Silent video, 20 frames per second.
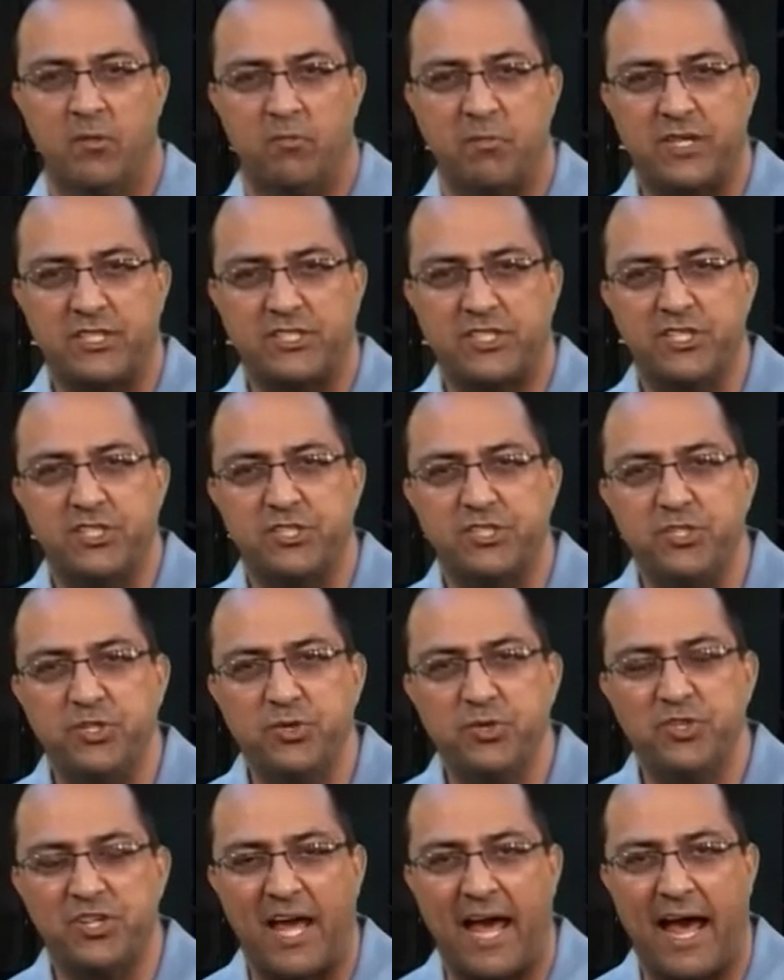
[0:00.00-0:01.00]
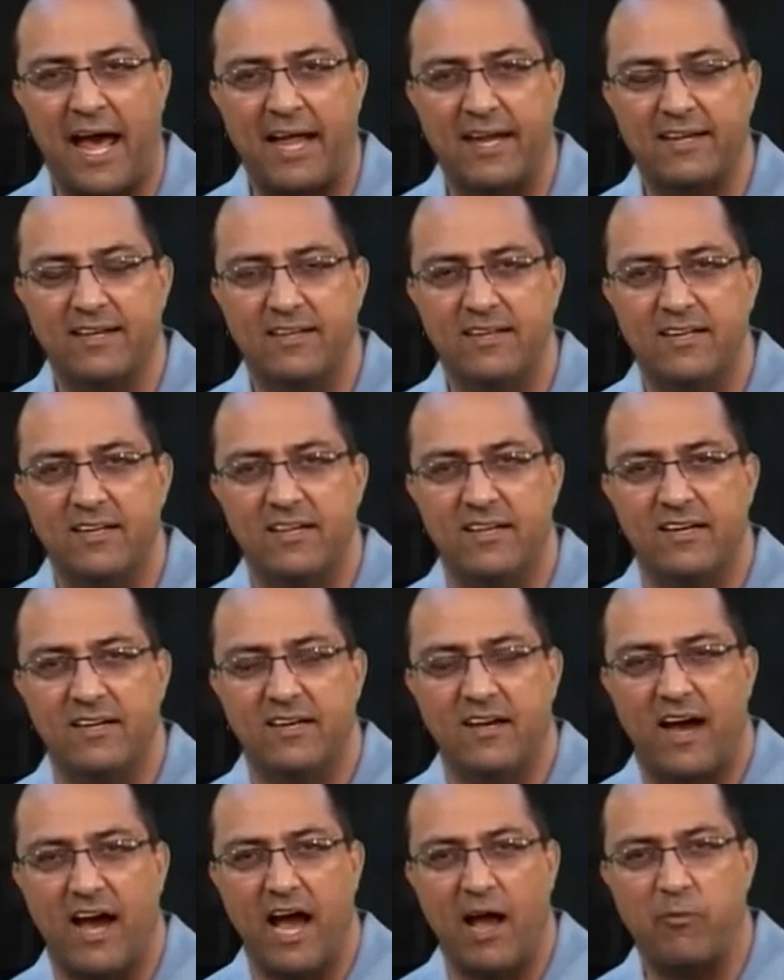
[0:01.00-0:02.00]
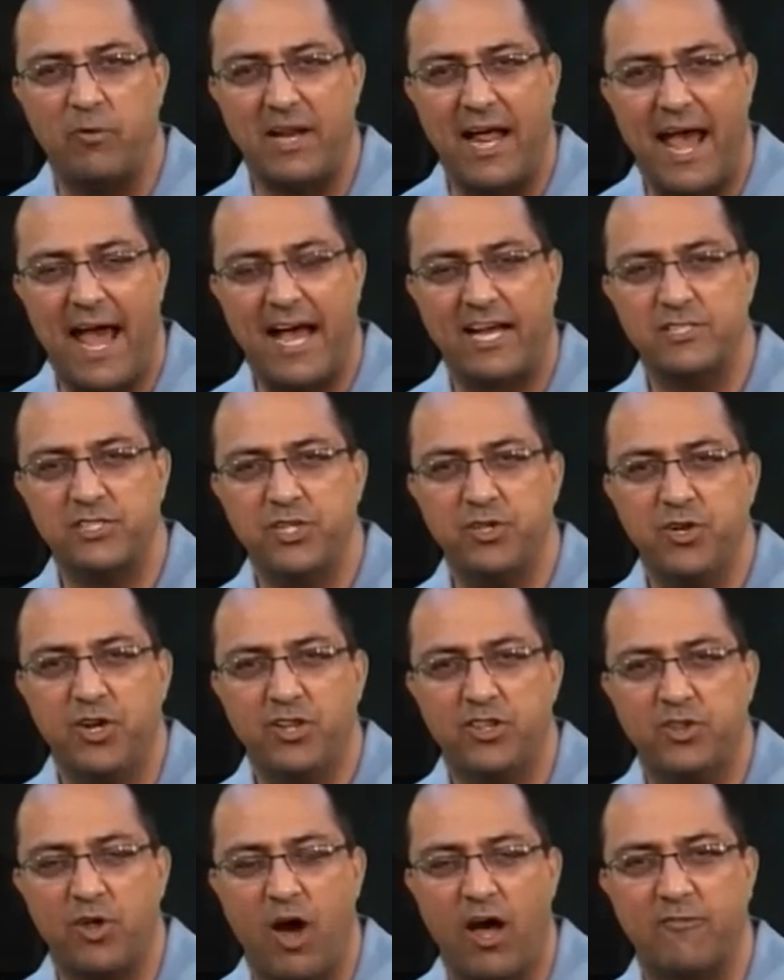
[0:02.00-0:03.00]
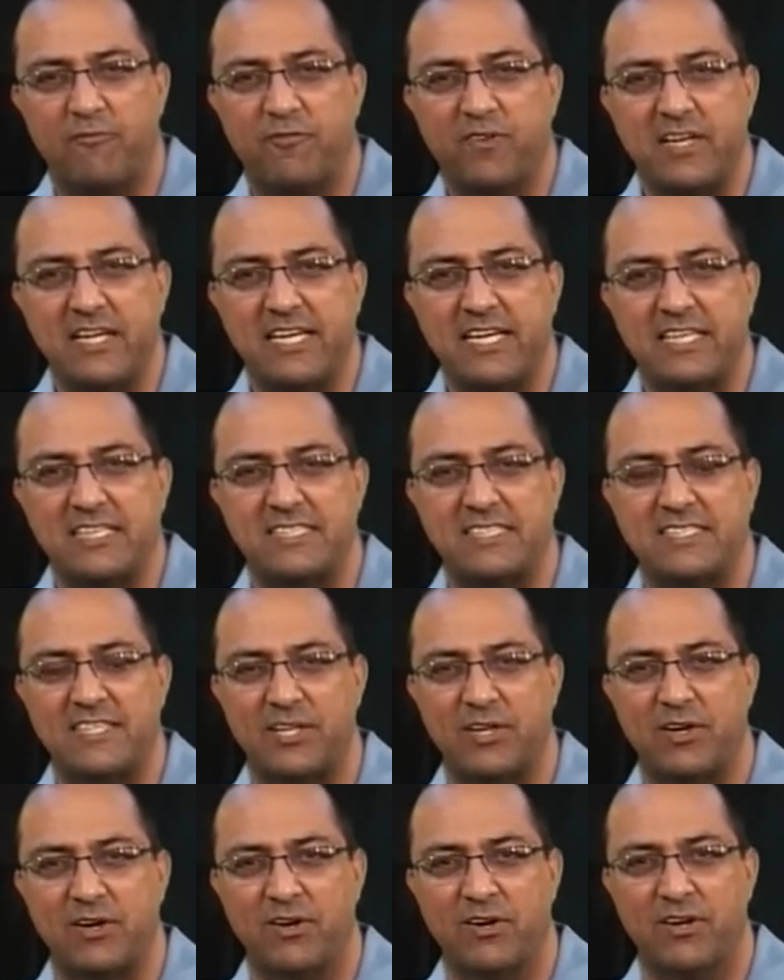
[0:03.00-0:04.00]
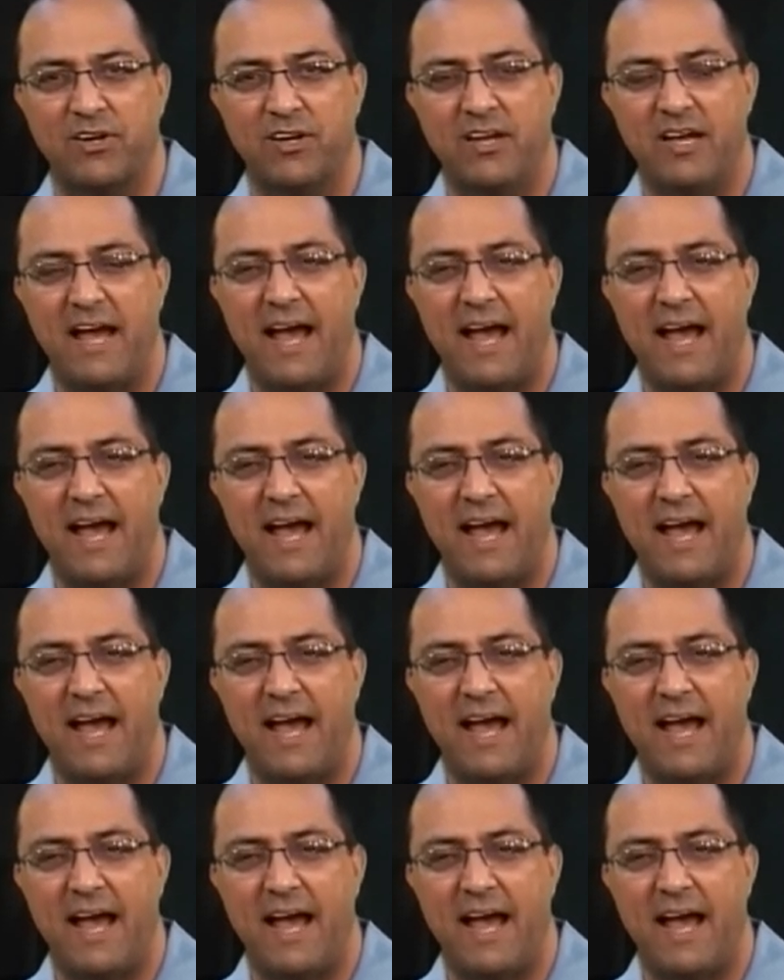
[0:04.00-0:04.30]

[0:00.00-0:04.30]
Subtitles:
But to do that, I would ask you to thoughtfully consider